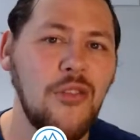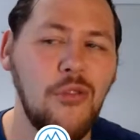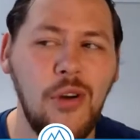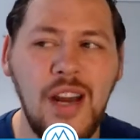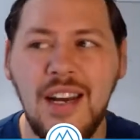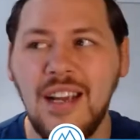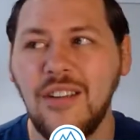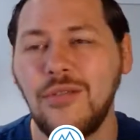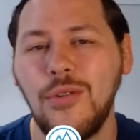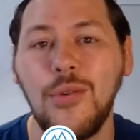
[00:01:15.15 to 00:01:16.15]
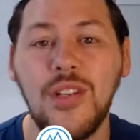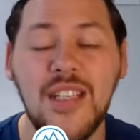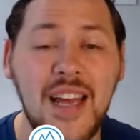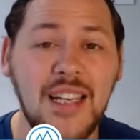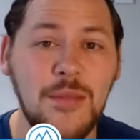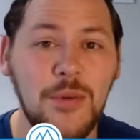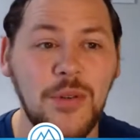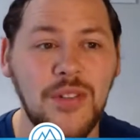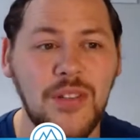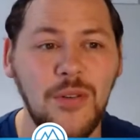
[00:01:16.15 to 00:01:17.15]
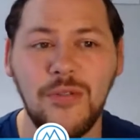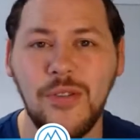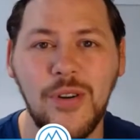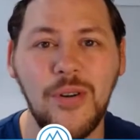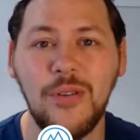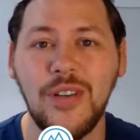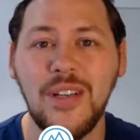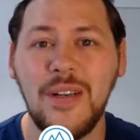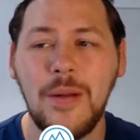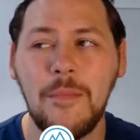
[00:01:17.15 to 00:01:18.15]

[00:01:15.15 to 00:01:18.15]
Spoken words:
reading through the textbooks over and over,